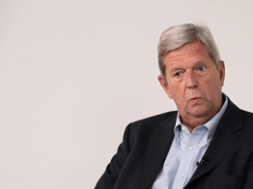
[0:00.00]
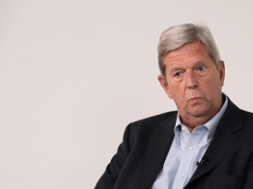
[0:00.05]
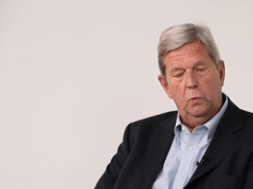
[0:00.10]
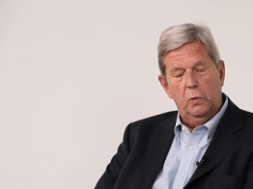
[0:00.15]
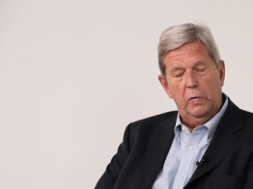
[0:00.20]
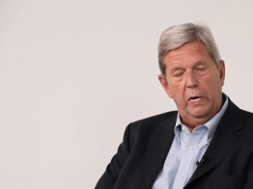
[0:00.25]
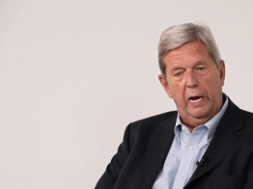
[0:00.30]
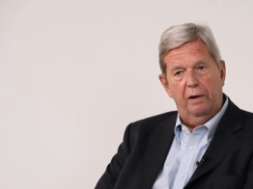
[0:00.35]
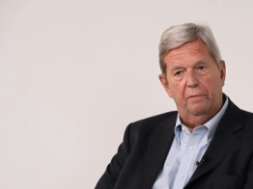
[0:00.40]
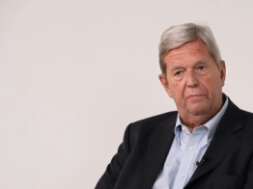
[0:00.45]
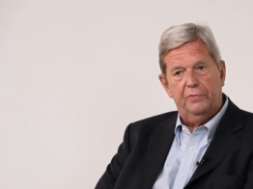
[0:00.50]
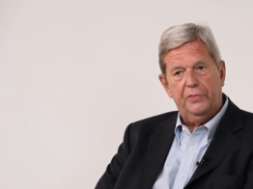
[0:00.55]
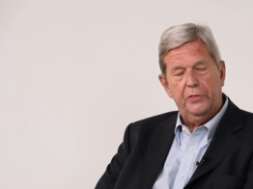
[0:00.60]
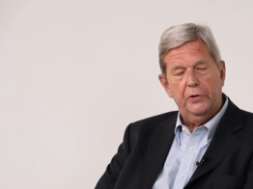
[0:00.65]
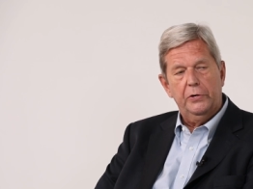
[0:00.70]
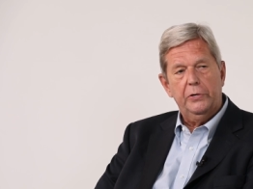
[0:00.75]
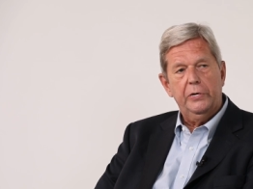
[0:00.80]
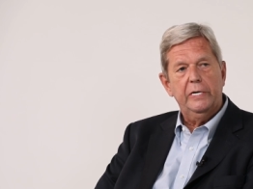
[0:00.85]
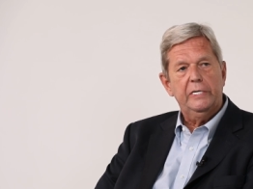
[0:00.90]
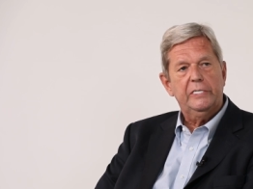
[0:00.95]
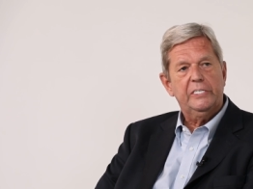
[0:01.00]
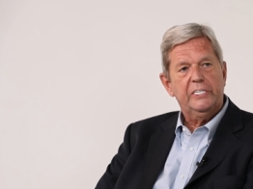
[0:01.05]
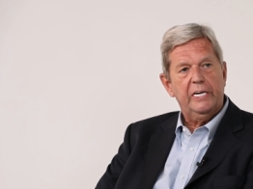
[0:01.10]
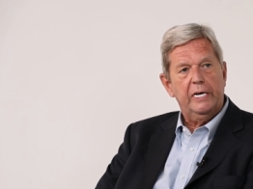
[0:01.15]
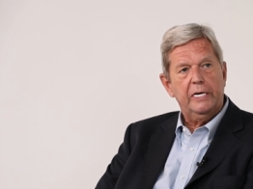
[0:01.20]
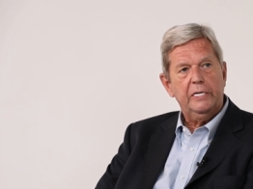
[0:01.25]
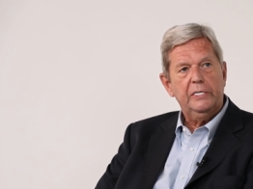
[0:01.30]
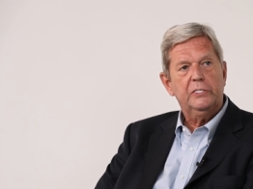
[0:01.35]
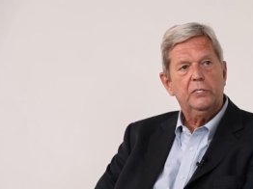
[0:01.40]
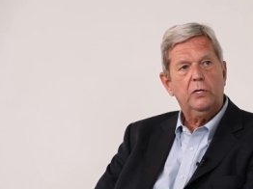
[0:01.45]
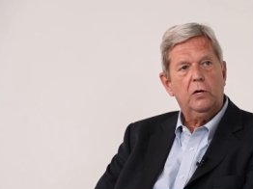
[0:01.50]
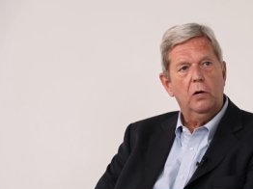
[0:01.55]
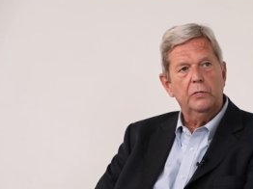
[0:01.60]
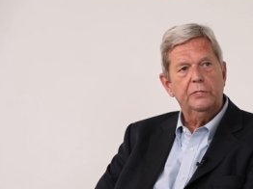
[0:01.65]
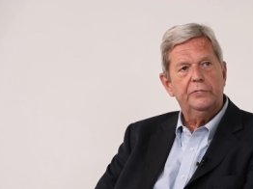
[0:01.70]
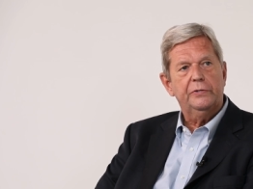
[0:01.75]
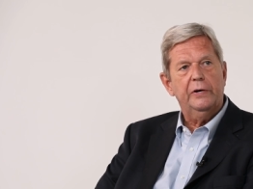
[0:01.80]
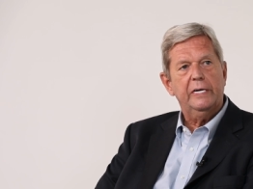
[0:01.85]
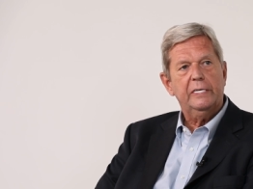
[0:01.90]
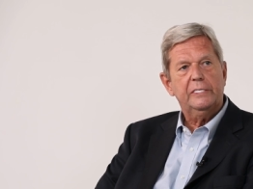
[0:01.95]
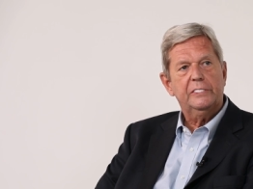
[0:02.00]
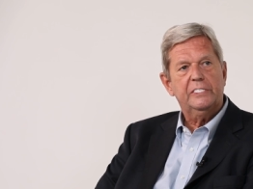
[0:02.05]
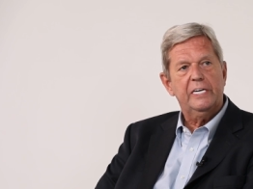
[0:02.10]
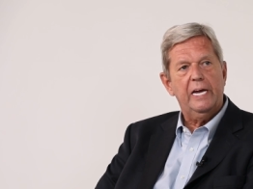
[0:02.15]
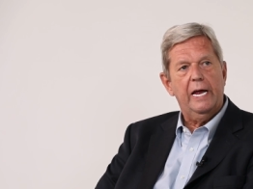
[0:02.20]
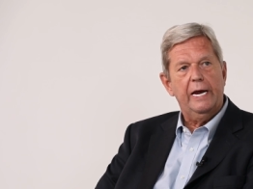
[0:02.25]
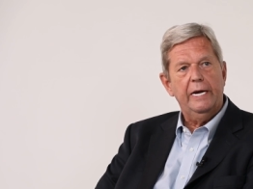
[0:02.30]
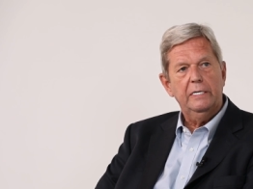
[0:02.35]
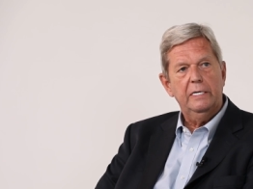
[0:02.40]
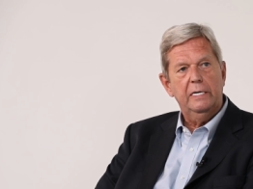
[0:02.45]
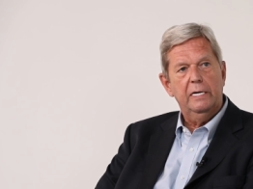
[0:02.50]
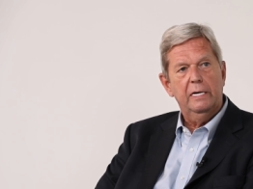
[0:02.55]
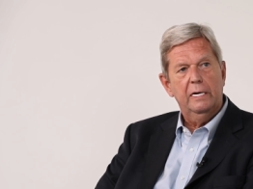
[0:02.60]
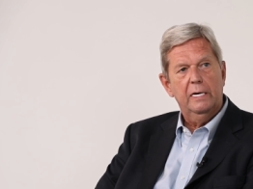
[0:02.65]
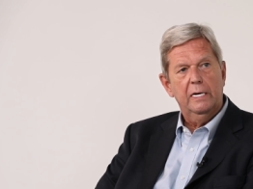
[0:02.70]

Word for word: We have 36 contracts signed.